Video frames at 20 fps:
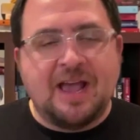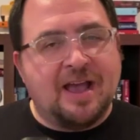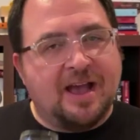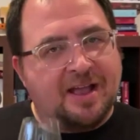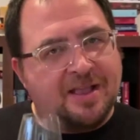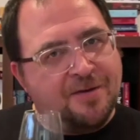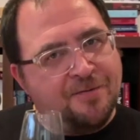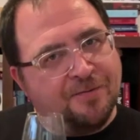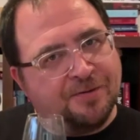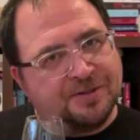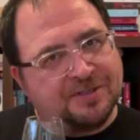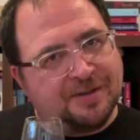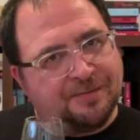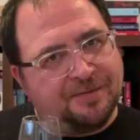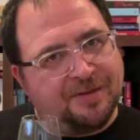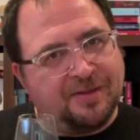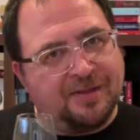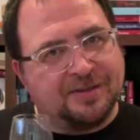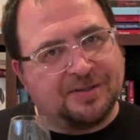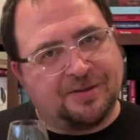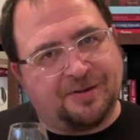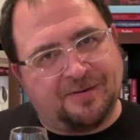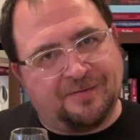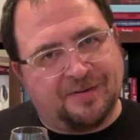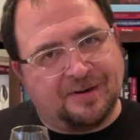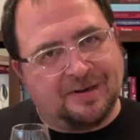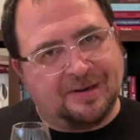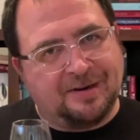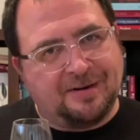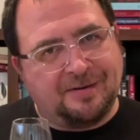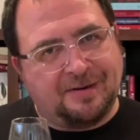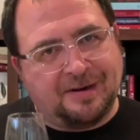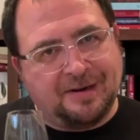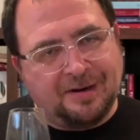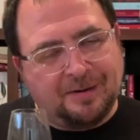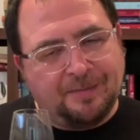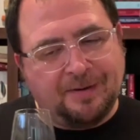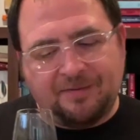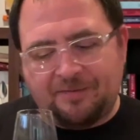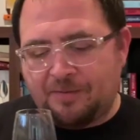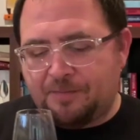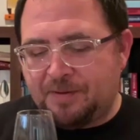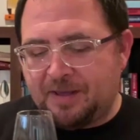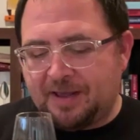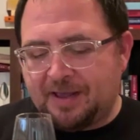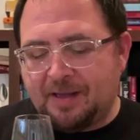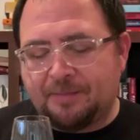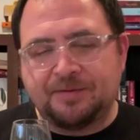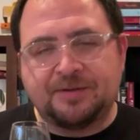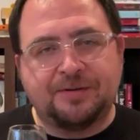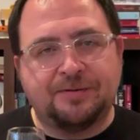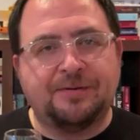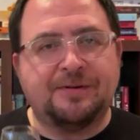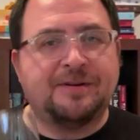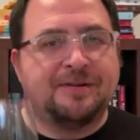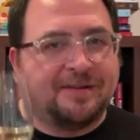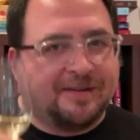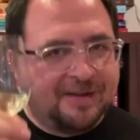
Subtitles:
and you want something that's got a little bit of a pickup to it.